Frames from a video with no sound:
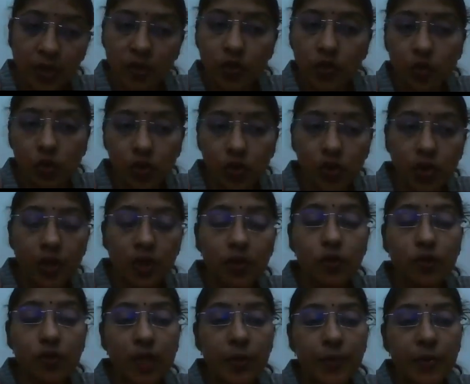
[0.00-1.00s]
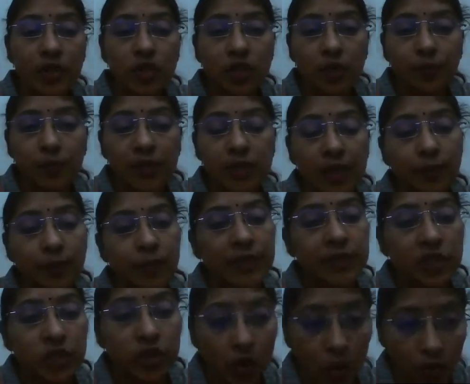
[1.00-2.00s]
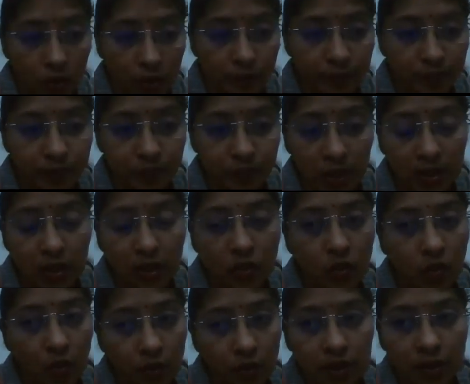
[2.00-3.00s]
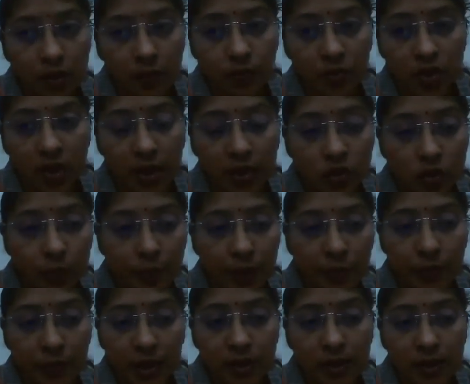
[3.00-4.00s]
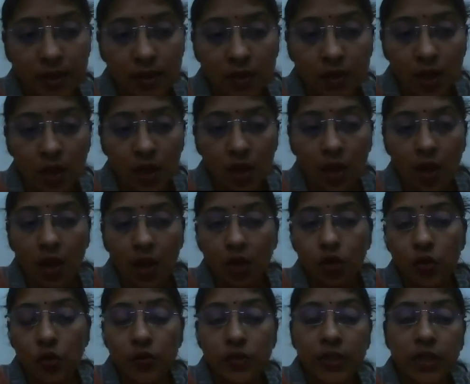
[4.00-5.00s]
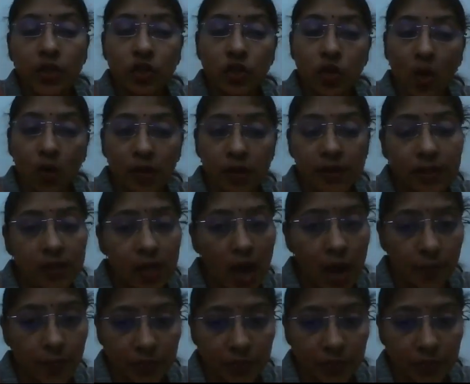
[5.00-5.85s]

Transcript: pregnancy, usually patient present is shock, but in chronic rupture ectopic pregnancy, usually shock is